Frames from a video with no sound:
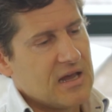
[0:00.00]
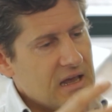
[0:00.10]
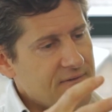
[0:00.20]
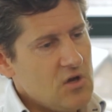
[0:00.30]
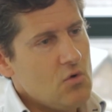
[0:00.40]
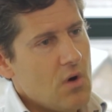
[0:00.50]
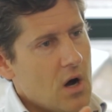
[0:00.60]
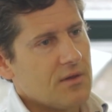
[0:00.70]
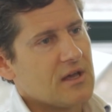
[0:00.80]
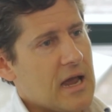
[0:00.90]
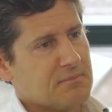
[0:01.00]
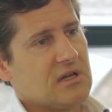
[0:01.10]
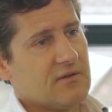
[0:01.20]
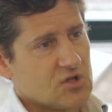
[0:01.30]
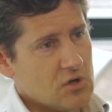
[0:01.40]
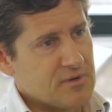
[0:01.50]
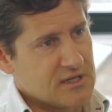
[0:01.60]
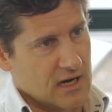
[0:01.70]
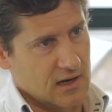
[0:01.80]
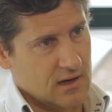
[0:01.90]
If you are the captain of a
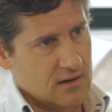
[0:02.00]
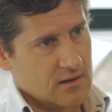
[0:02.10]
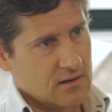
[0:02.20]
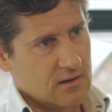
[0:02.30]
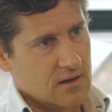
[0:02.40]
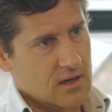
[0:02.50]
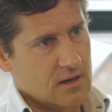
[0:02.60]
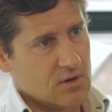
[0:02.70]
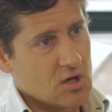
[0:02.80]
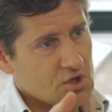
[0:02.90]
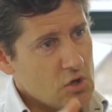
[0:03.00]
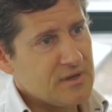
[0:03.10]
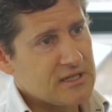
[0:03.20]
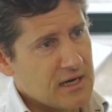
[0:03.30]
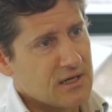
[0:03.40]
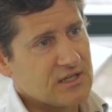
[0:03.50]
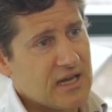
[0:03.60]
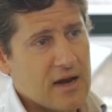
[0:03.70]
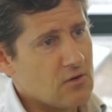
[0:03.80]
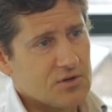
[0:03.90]
supertanker, um, supertankers
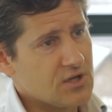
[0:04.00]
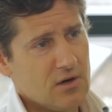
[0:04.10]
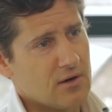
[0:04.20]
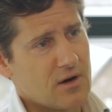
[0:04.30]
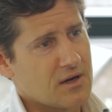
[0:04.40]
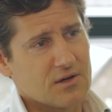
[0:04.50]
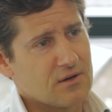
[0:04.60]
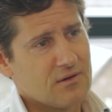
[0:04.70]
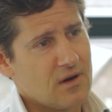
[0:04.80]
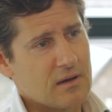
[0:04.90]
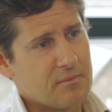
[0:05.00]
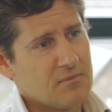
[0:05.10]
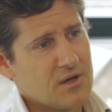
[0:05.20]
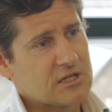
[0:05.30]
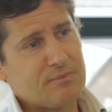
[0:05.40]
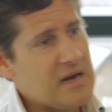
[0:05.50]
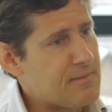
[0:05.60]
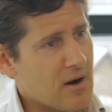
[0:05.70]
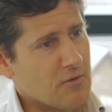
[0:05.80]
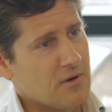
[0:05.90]
cannot turn like a, like a
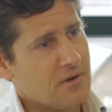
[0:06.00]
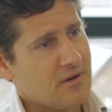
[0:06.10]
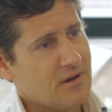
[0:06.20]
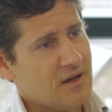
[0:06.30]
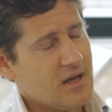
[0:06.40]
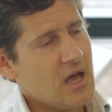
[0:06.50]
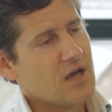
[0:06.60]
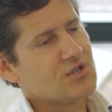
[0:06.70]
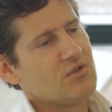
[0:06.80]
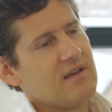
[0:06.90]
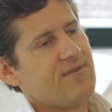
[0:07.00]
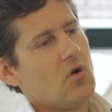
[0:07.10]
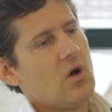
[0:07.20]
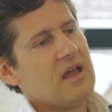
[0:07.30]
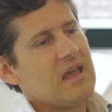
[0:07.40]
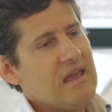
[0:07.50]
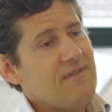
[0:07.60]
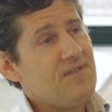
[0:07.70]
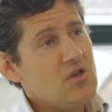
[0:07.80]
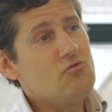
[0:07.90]
speedboat and so therefore,
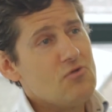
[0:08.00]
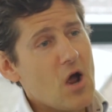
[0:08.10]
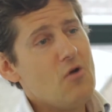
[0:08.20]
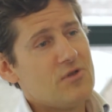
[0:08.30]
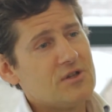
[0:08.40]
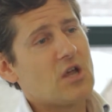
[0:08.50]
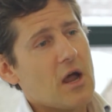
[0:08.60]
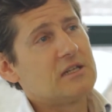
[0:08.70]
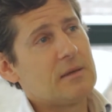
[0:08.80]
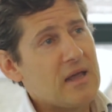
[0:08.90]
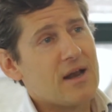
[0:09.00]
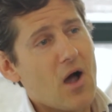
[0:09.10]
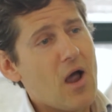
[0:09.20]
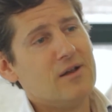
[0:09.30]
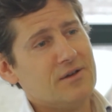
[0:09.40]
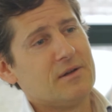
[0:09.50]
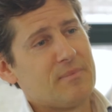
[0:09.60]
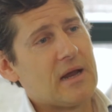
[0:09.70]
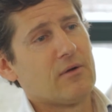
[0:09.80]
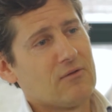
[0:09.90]
if you know there's going to be an island
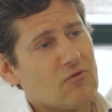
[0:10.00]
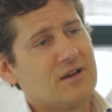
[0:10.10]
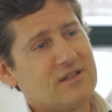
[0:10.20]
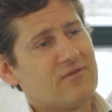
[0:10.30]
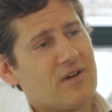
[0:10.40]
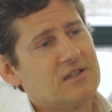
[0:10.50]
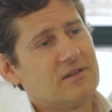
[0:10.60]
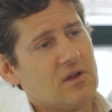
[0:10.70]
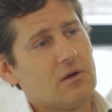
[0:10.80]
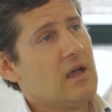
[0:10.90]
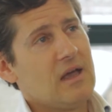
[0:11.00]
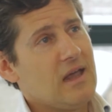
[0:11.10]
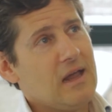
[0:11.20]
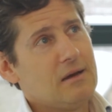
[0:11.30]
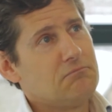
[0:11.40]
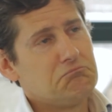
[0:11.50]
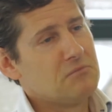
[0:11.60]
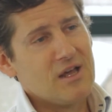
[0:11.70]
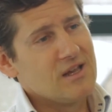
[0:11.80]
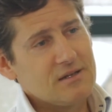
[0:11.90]
appearing right in front of you in
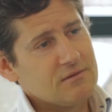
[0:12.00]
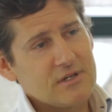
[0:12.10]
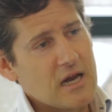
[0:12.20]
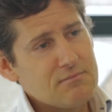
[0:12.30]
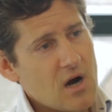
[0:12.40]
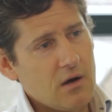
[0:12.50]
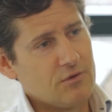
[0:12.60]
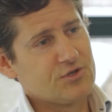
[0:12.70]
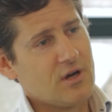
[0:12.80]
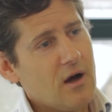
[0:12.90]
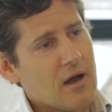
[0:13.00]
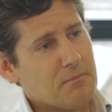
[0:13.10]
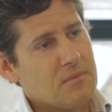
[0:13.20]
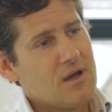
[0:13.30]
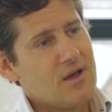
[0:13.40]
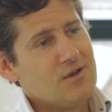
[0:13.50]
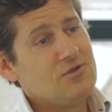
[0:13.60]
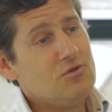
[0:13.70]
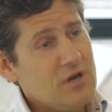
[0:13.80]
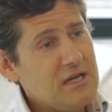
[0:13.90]
10 miles time,
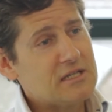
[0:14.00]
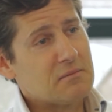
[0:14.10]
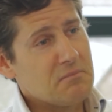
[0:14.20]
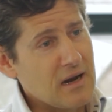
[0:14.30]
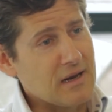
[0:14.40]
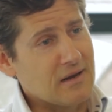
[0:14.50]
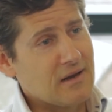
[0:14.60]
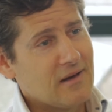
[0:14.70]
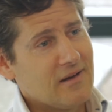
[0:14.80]
you need to make